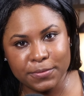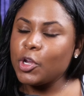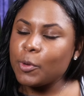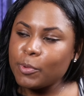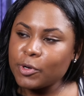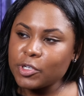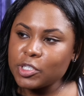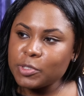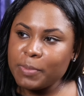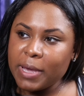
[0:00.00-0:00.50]
Your
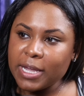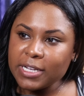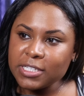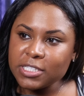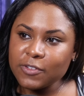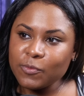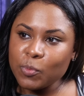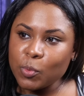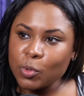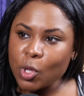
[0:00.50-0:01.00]

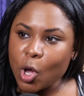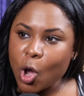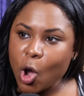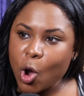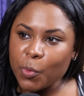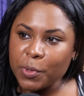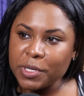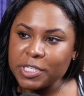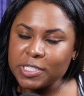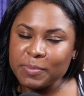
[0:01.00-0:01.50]
perspective will
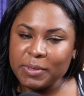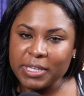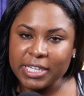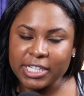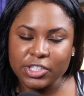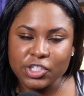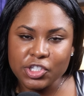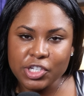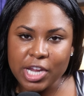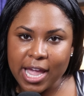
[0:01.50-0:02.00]
always be
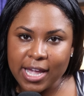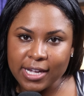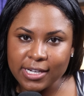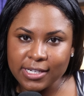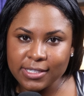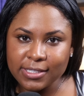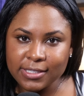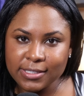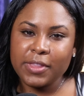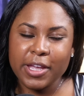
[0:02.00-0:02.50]
in
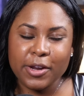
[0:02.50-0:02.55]
check.